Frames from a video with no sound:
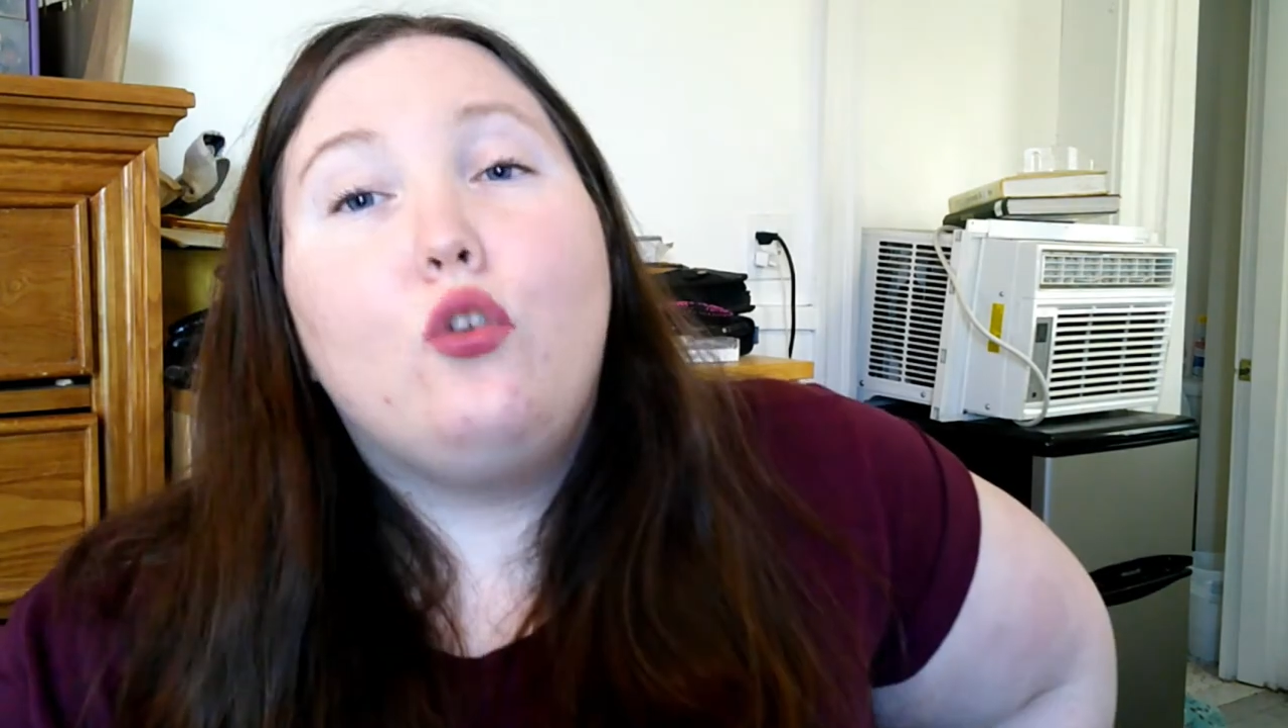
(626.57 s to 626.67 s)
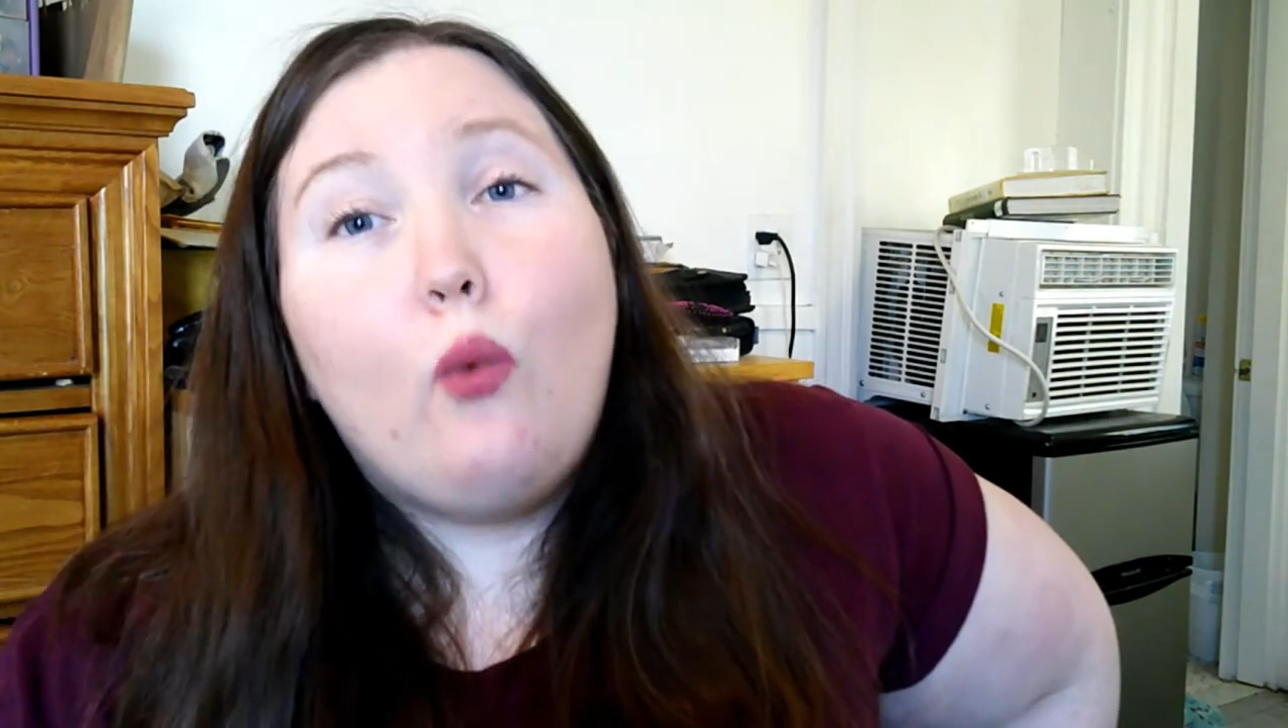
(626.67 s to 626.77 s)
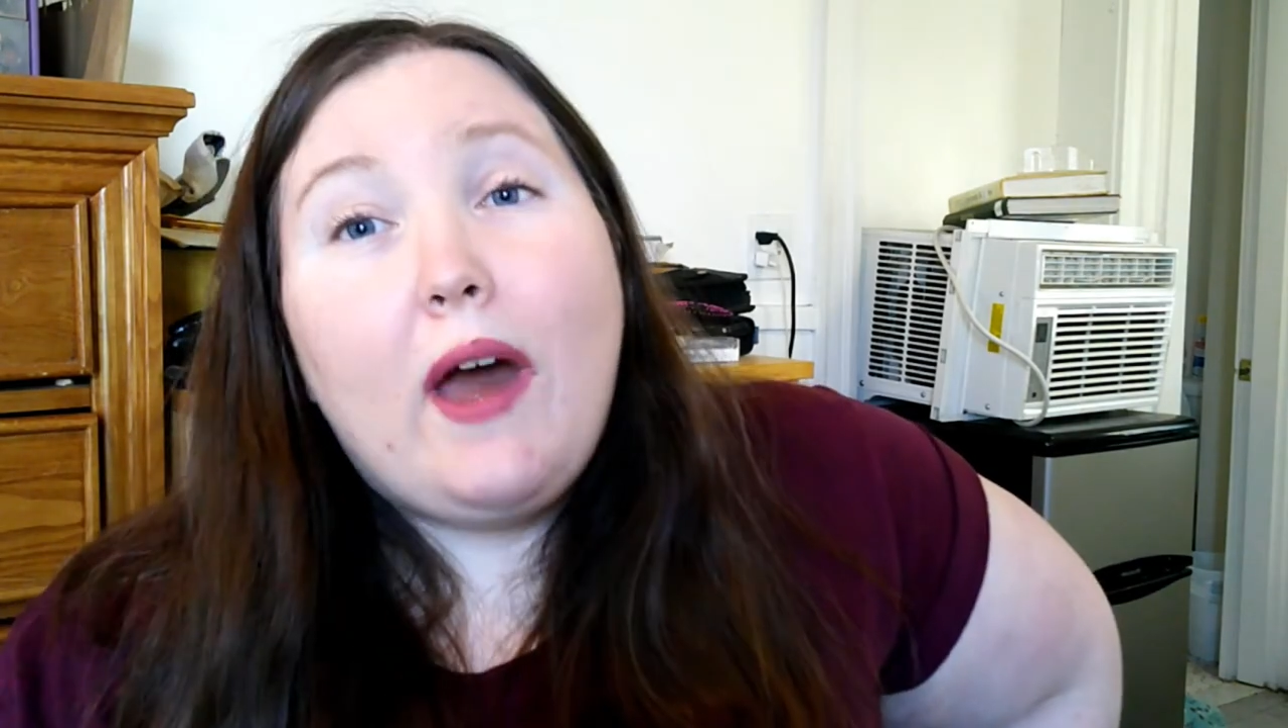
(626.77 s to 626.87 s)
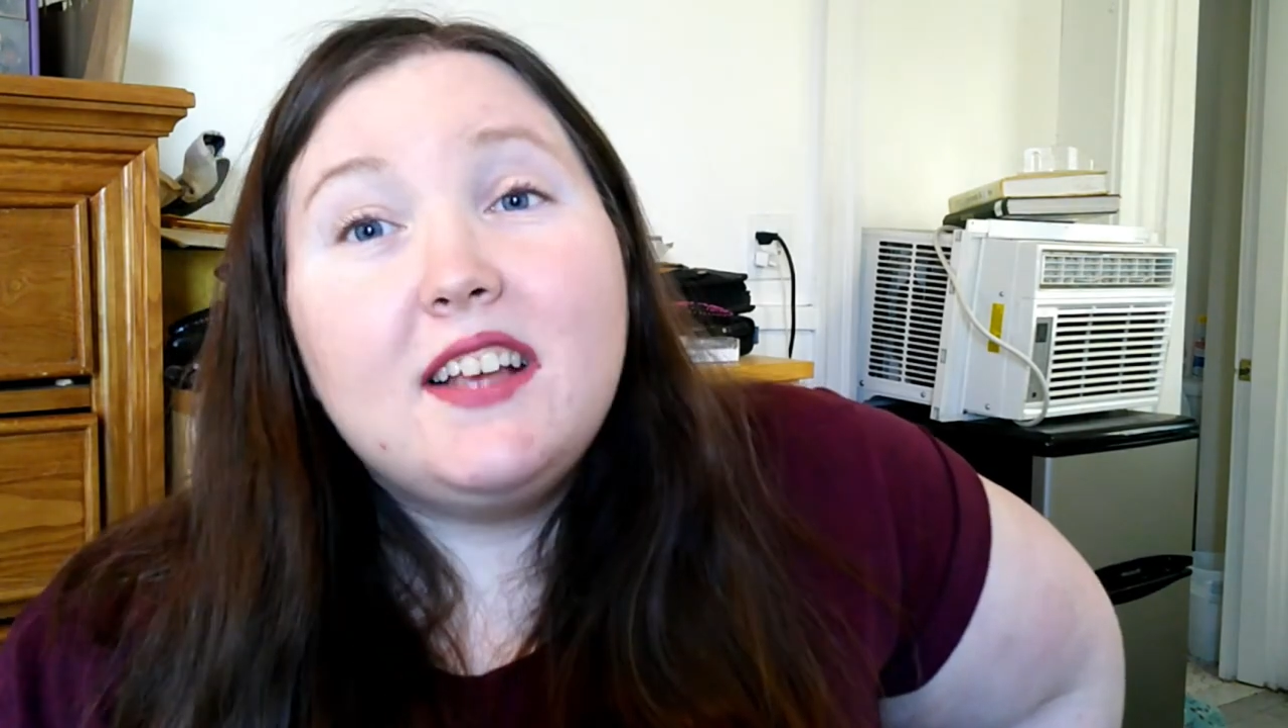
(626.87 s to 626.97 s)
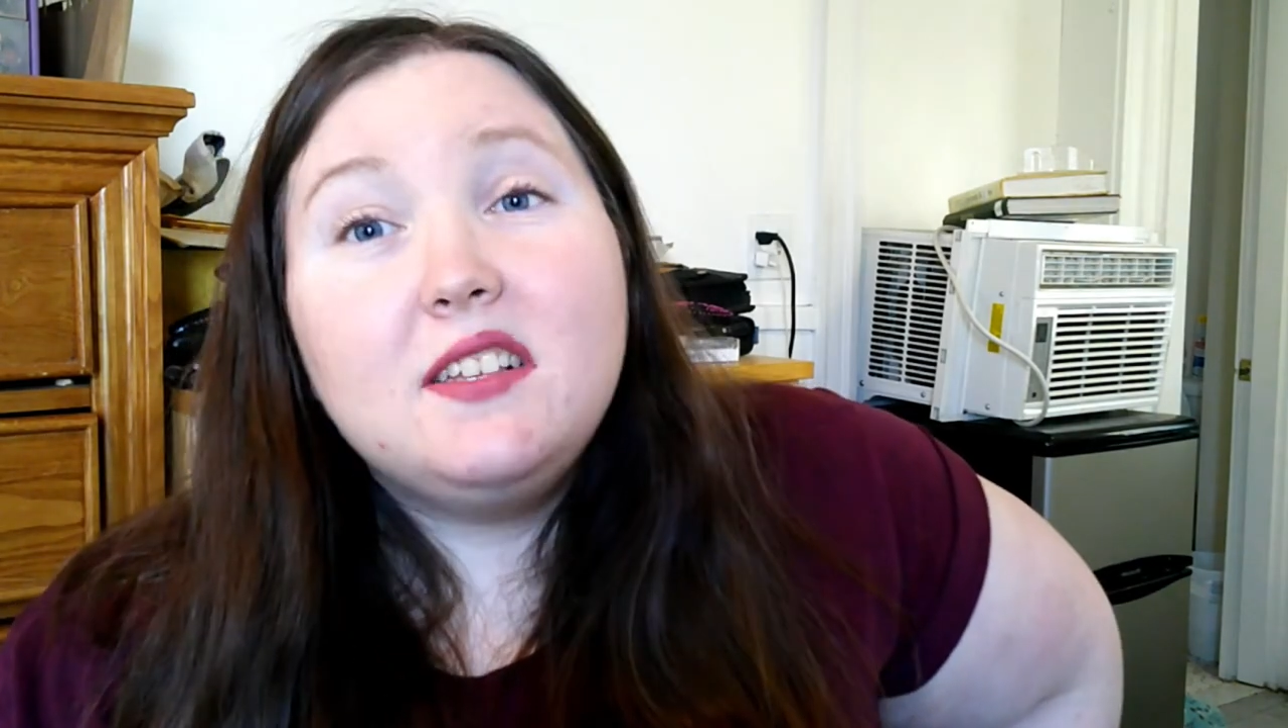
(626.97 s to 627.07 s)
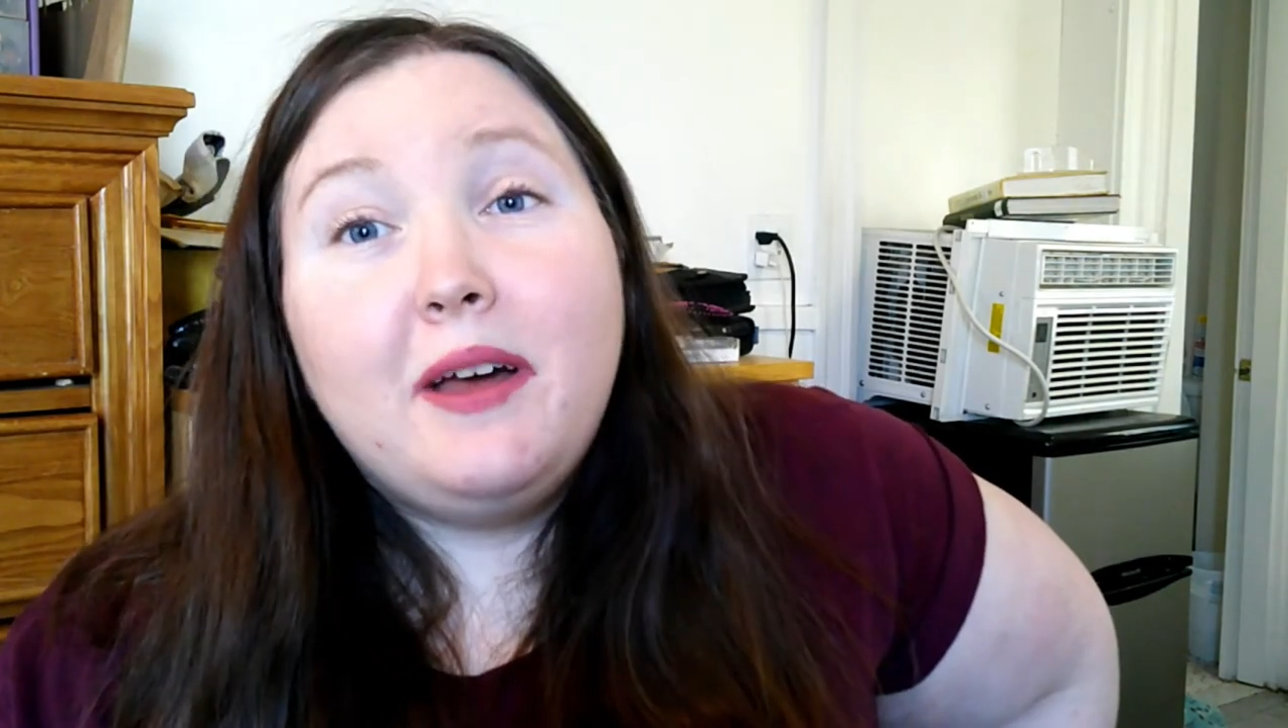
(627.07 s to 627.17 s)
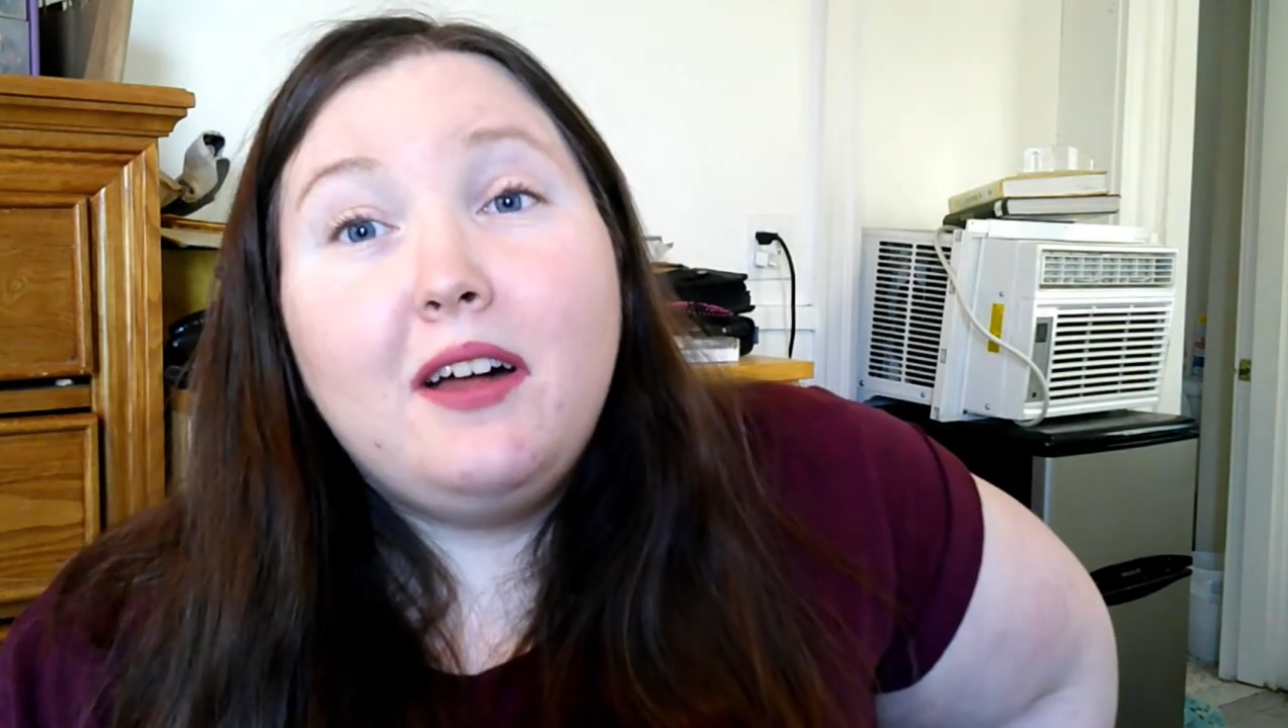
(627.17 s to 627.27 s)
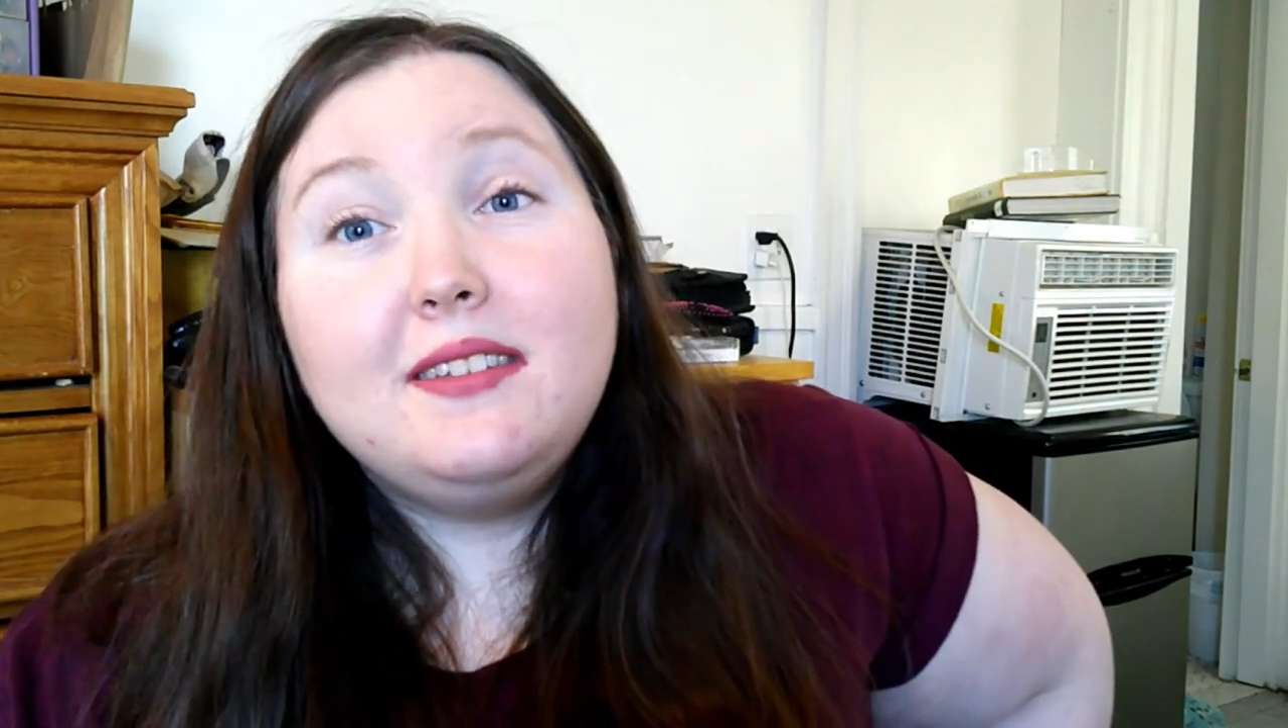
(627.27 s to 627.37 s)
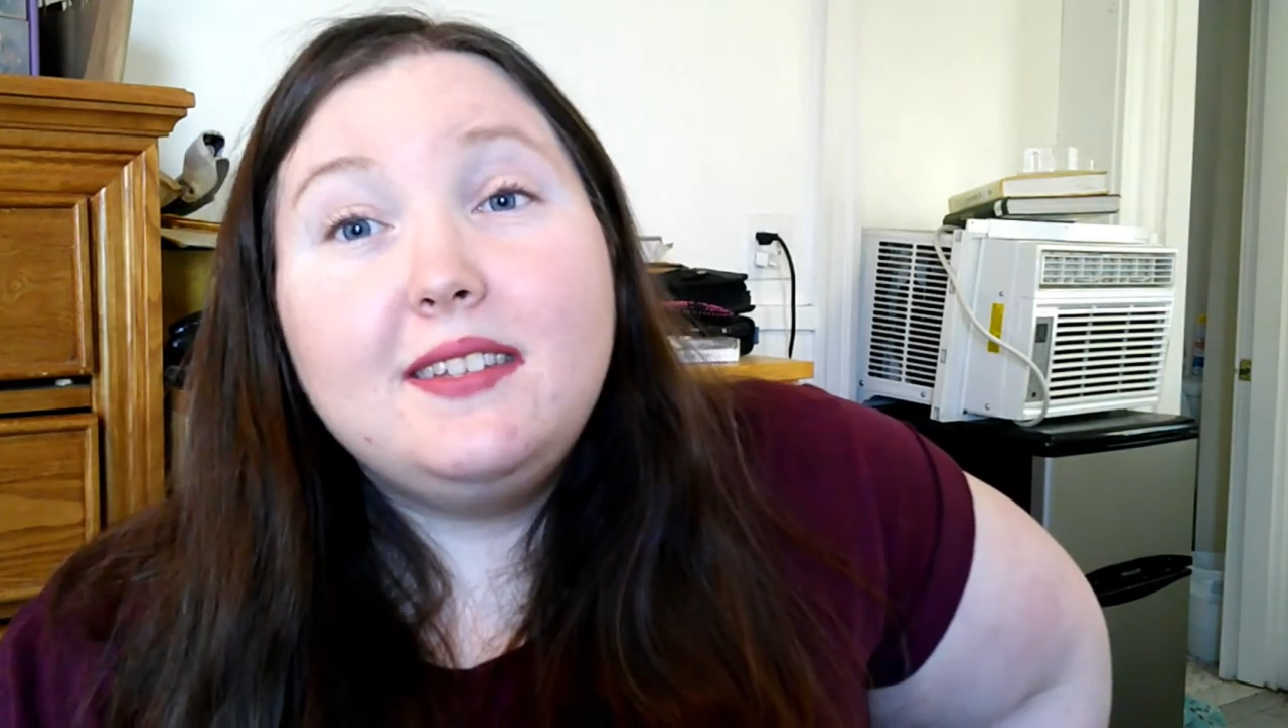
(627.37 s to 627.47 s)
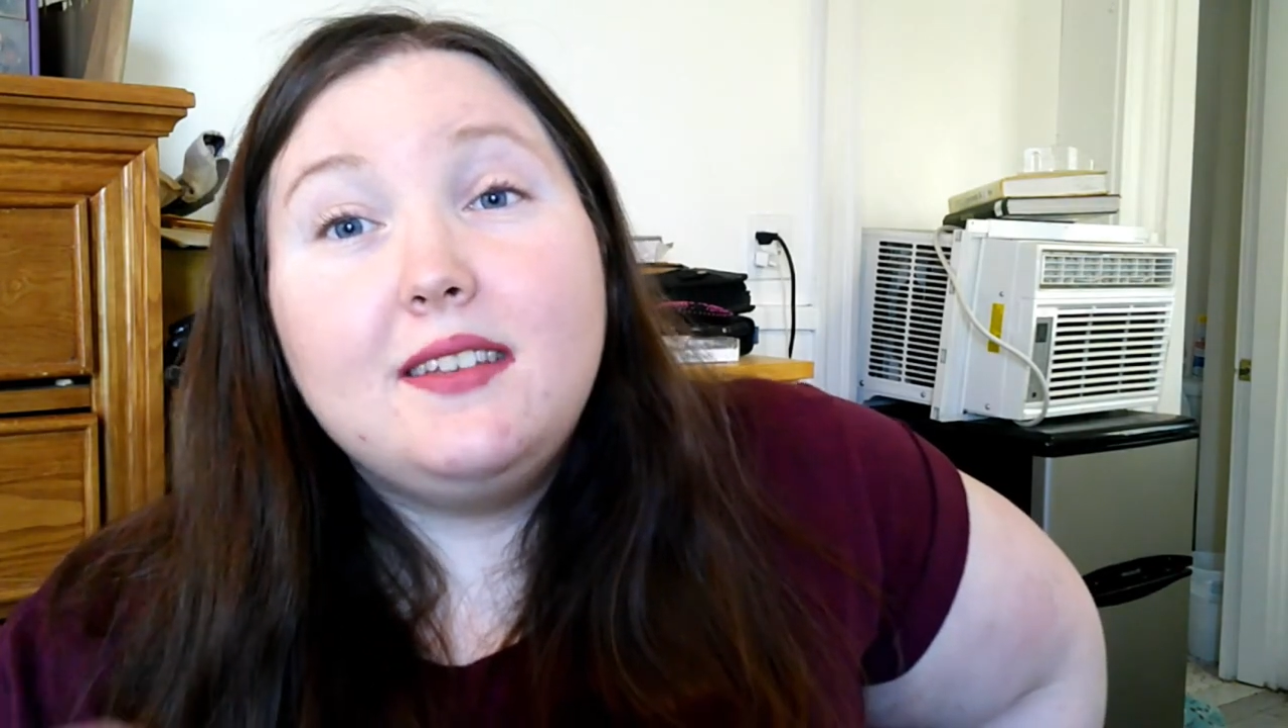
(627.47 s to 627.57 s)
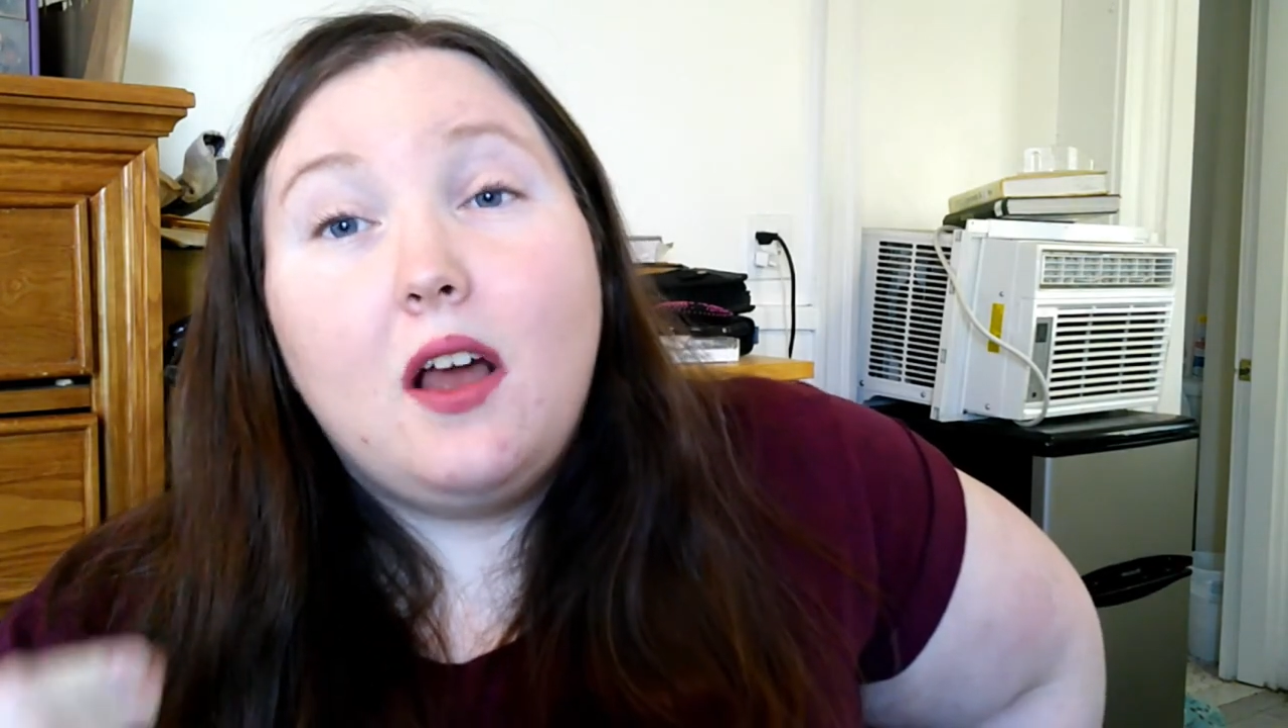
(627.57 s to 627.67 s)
wax melts,